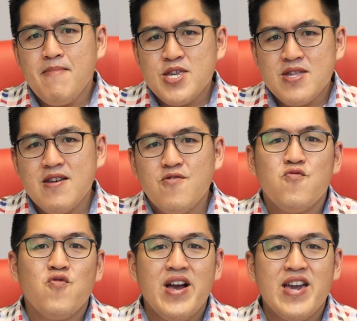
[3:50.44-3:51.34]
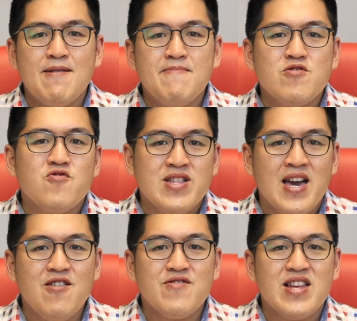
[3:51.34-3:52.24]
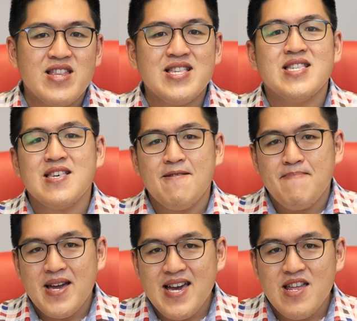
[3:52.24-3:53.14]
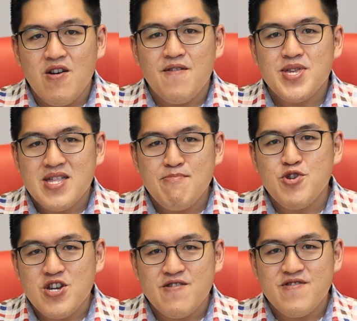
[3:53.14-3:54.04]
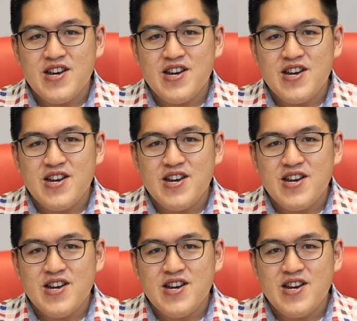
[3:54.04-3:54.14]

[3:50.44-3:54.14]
but still we are able to tell that this is a packet of steamed chicken